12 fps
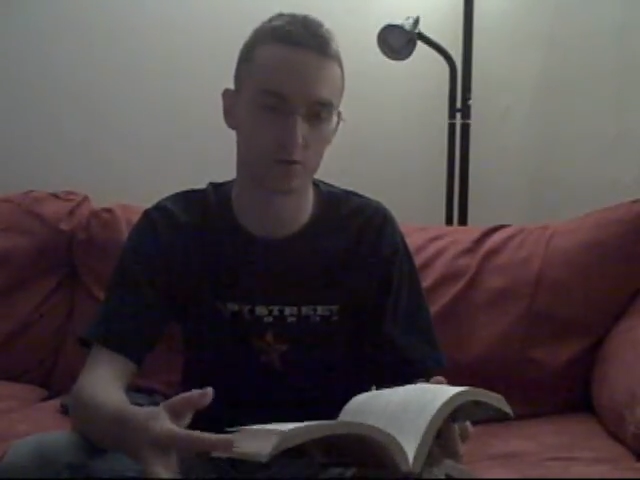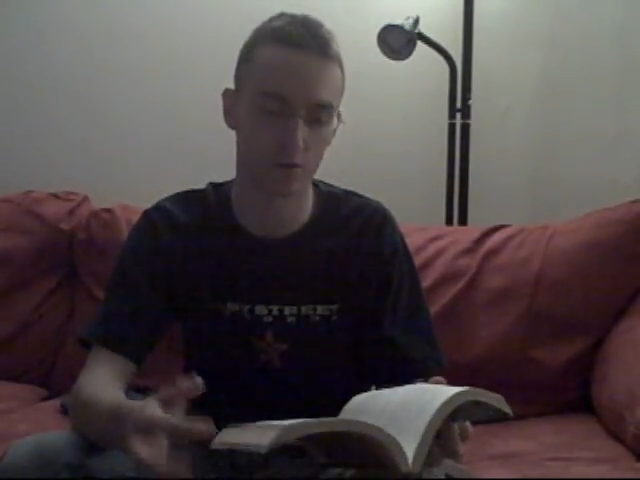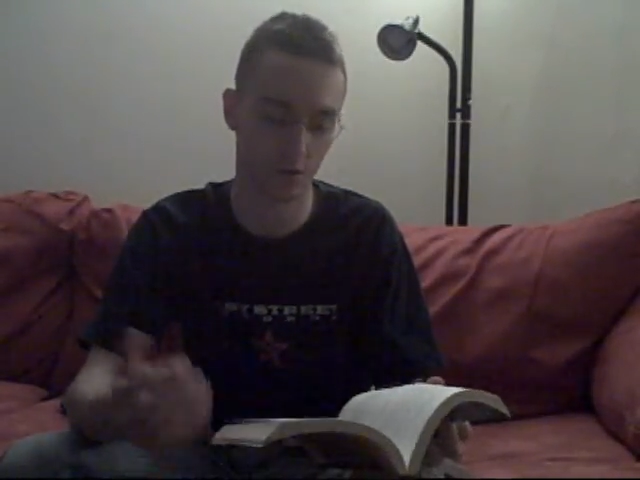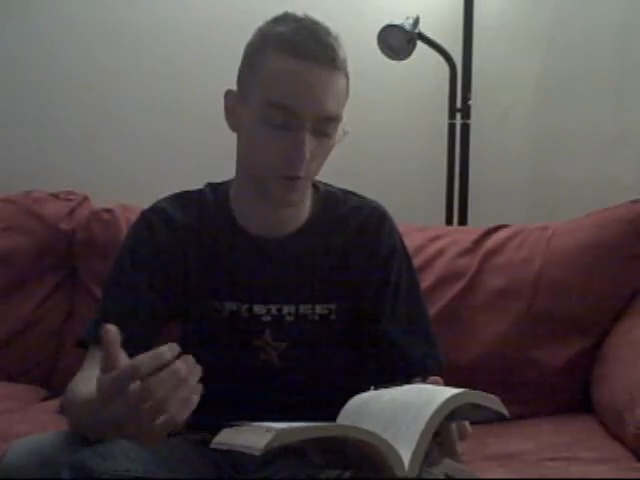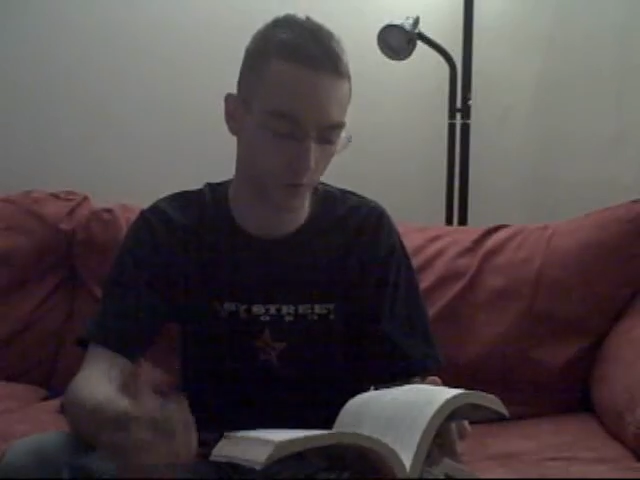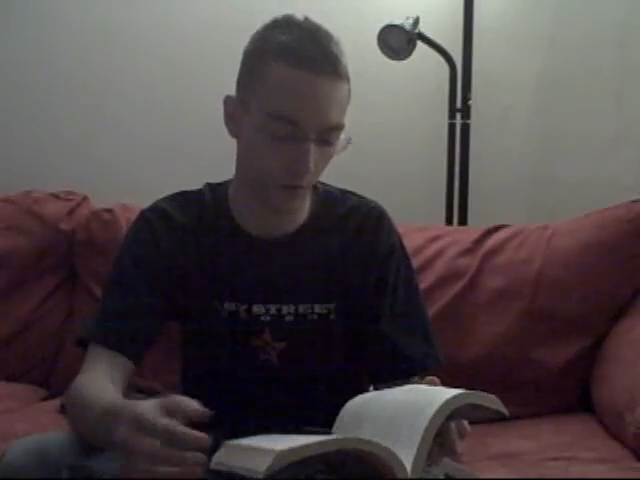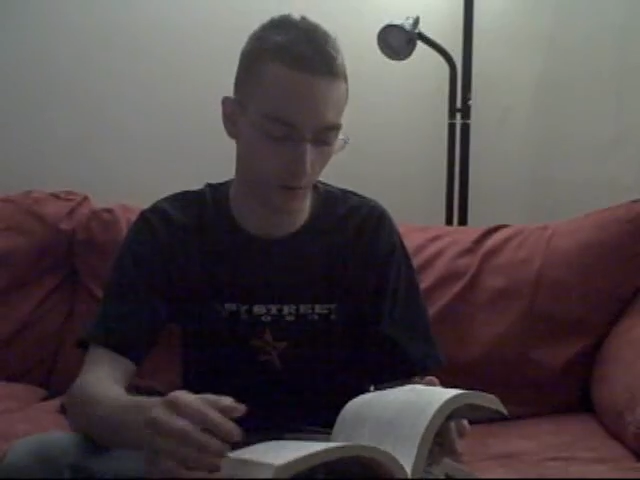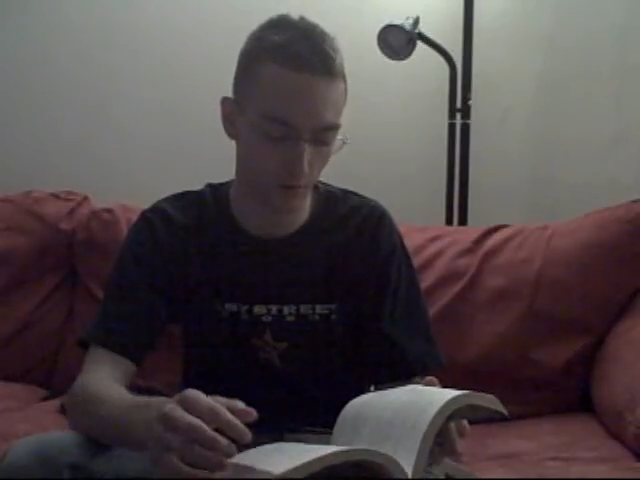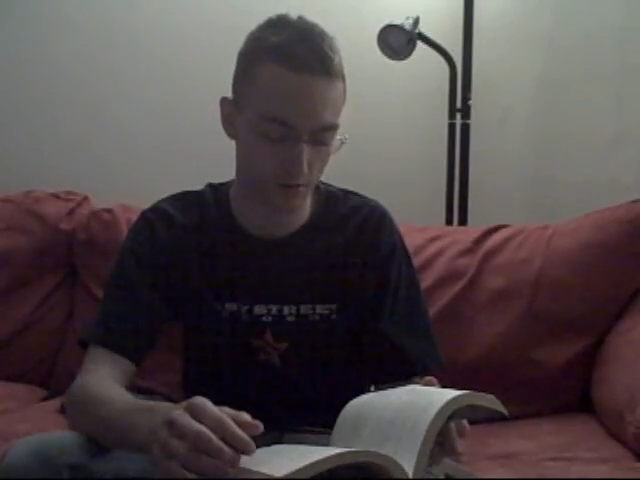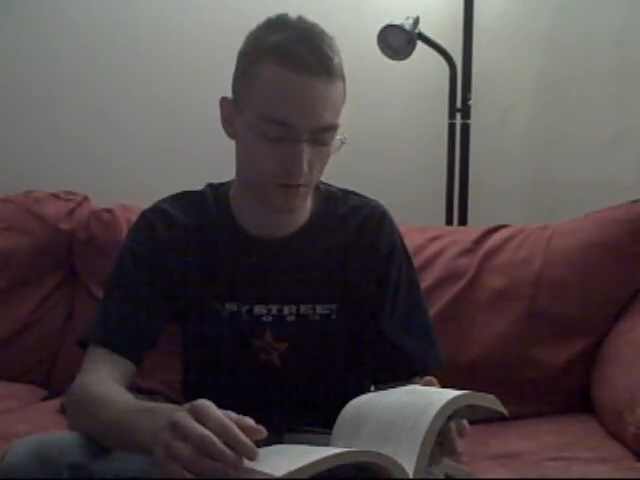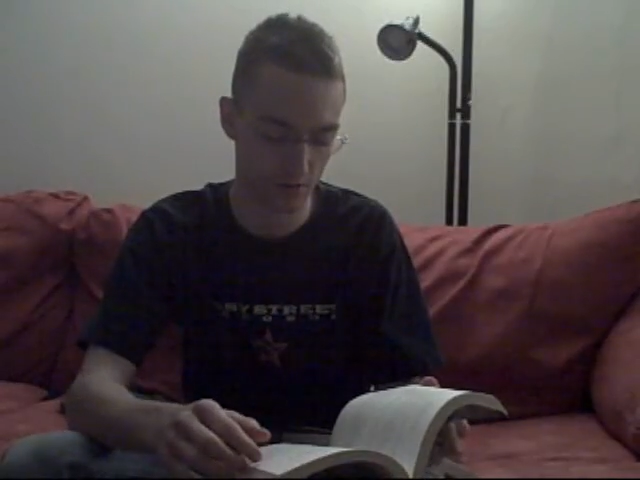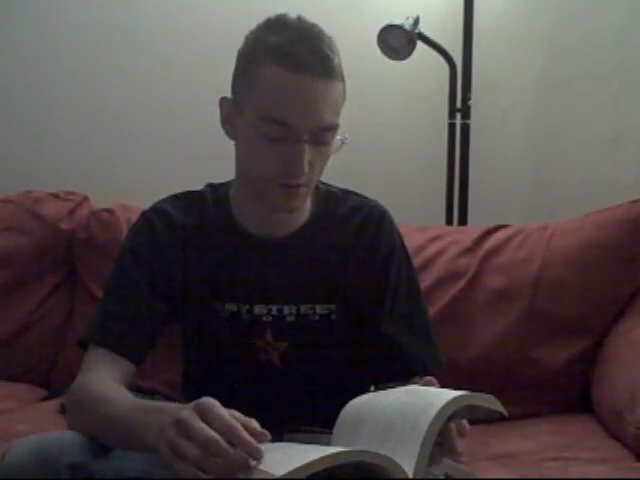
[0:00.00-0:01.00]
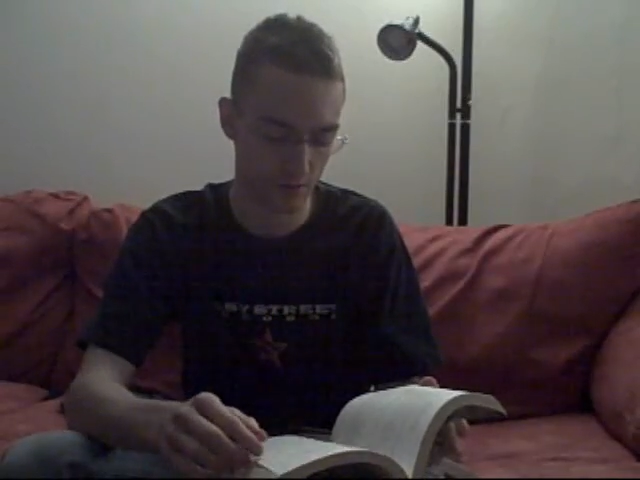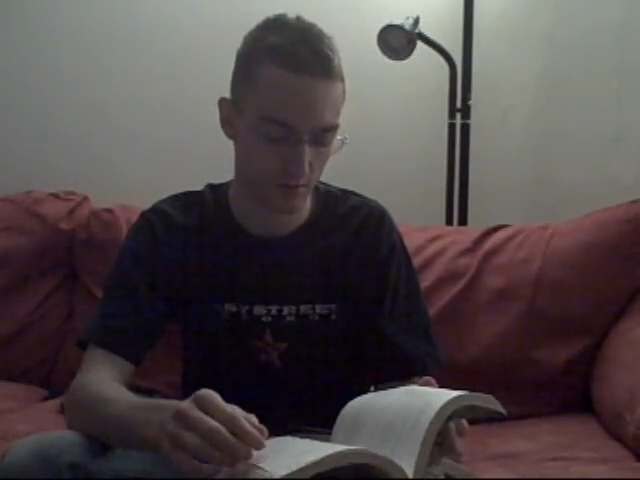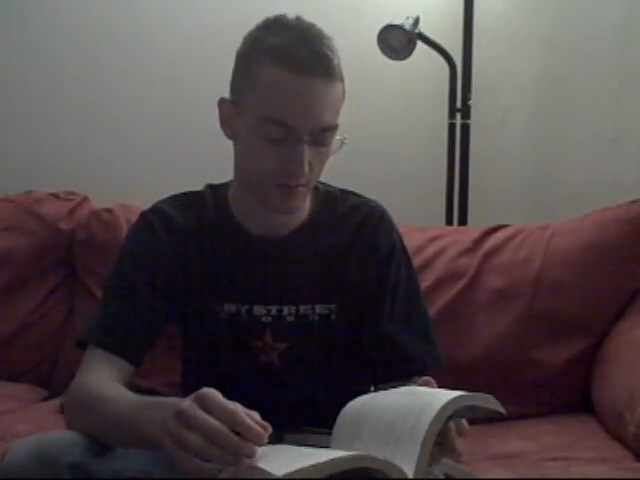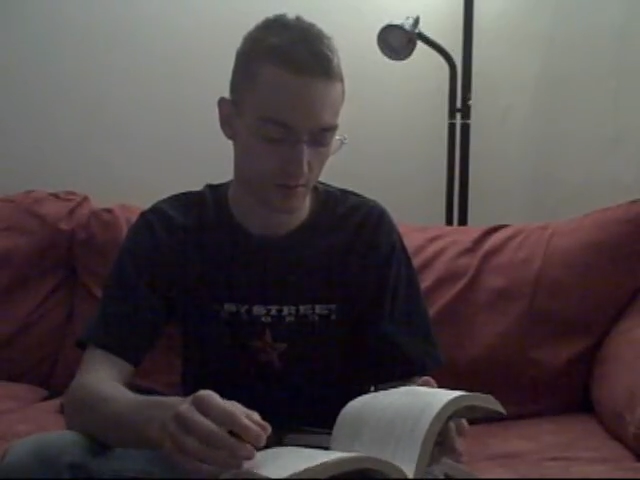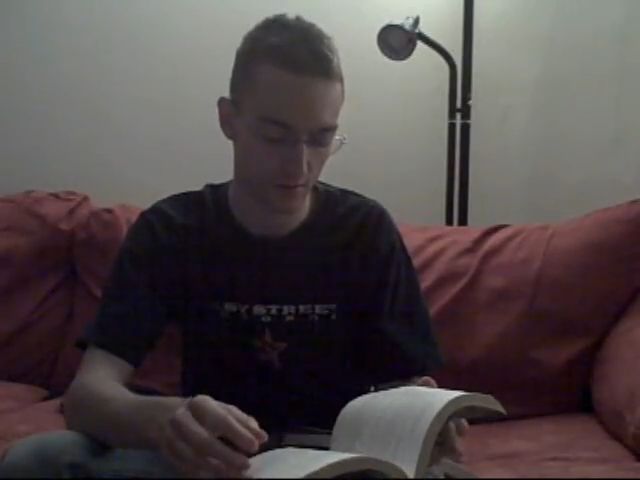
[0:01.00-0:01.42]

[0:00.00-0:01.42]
using quotes,